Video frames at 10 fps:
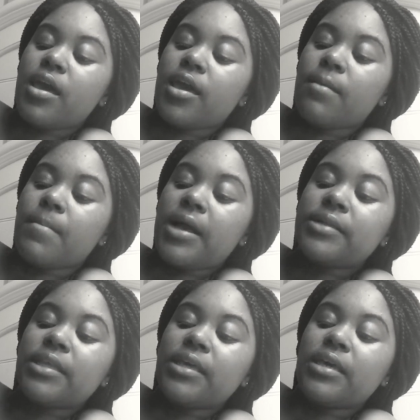And my
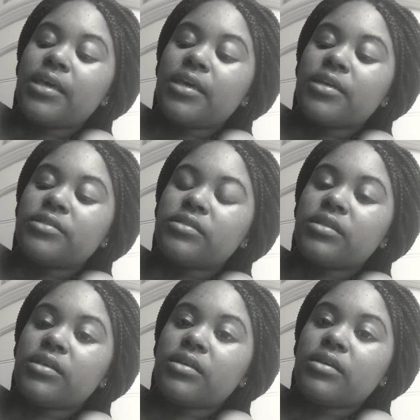thing is,
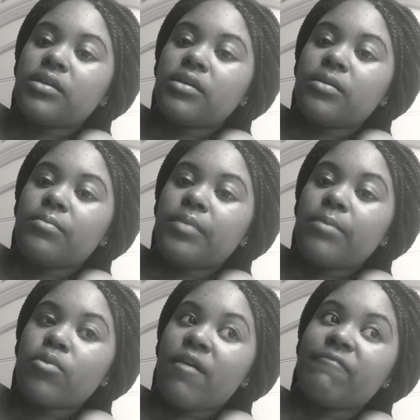
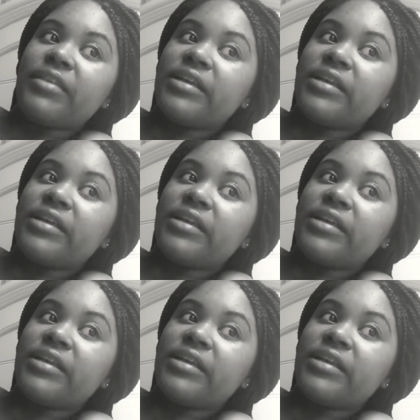people have